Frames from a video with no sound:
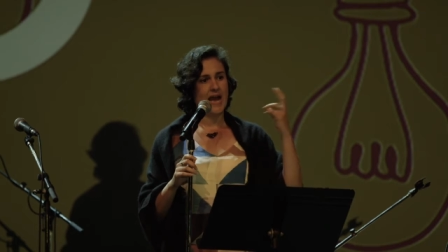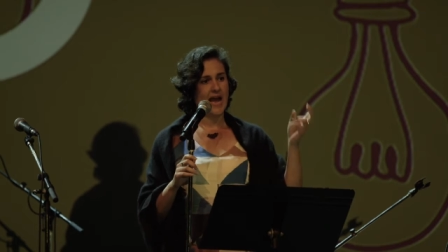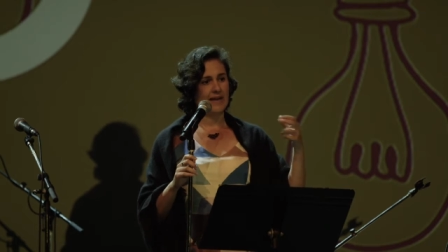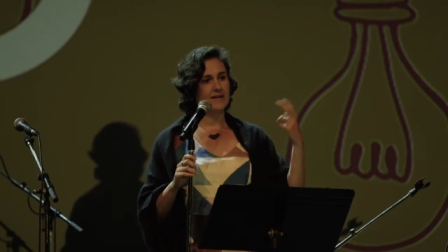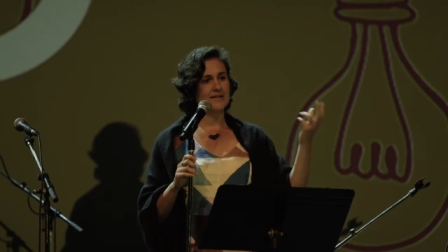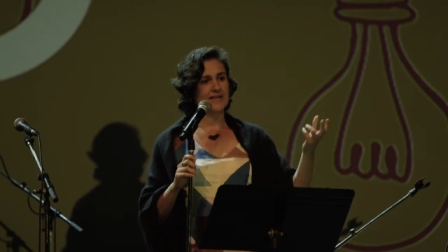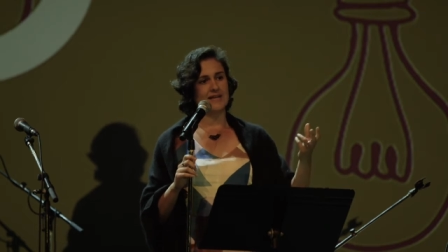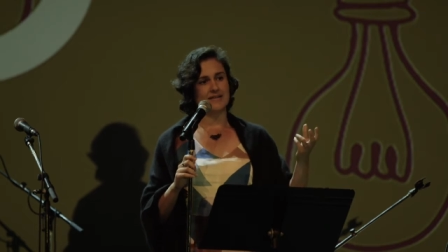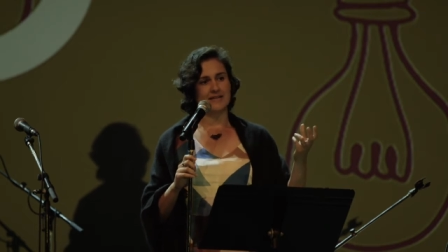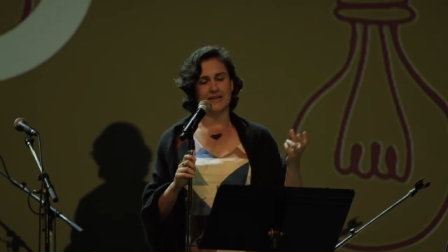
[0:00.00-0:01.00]

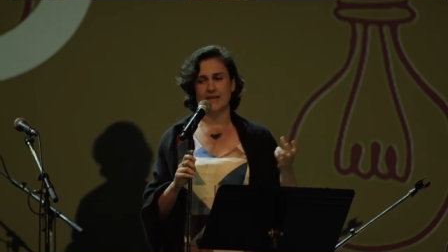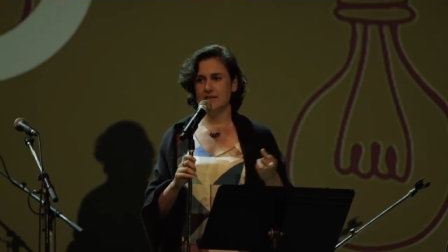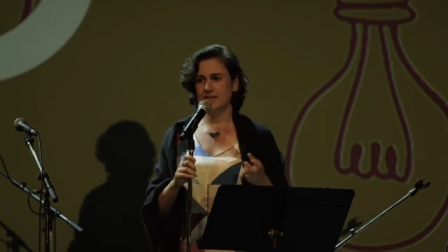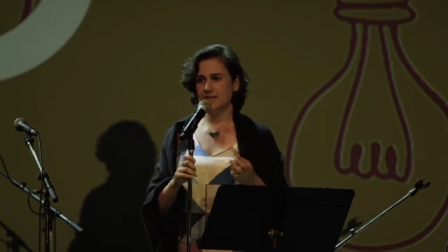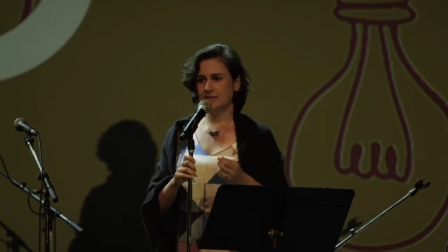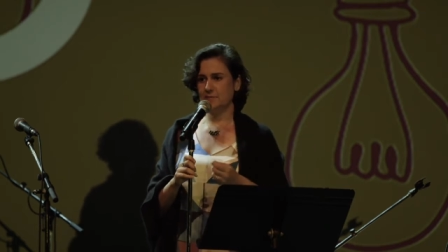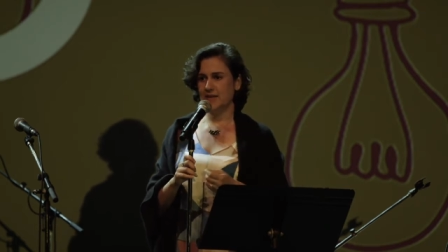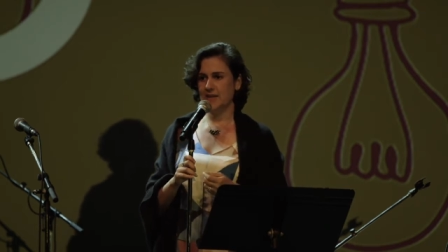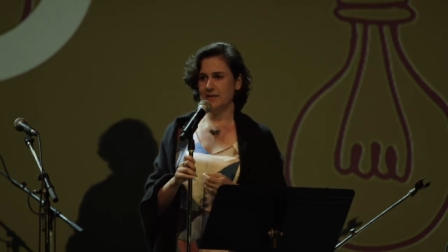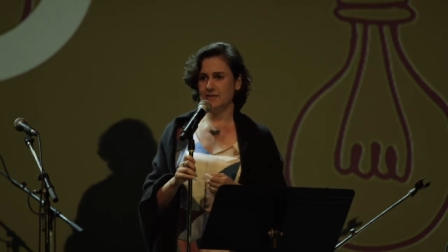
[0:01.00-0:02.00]
Anglicizing Indians
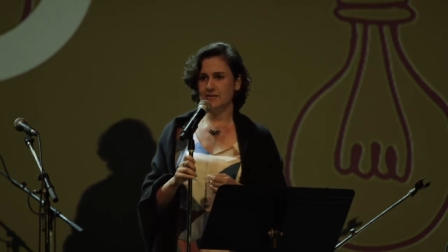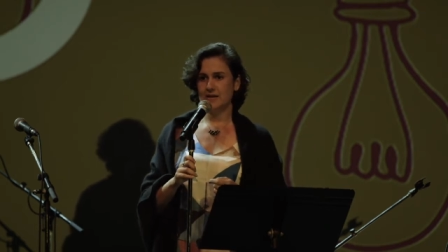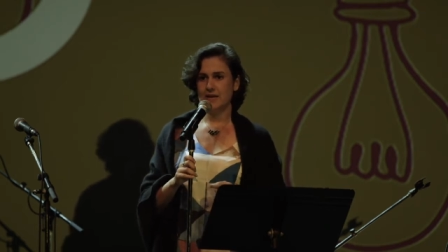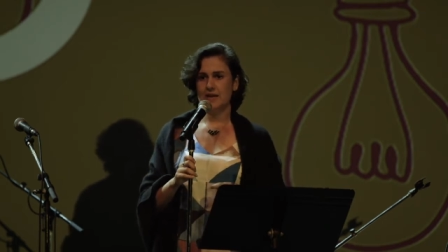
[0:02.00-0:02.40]
begins.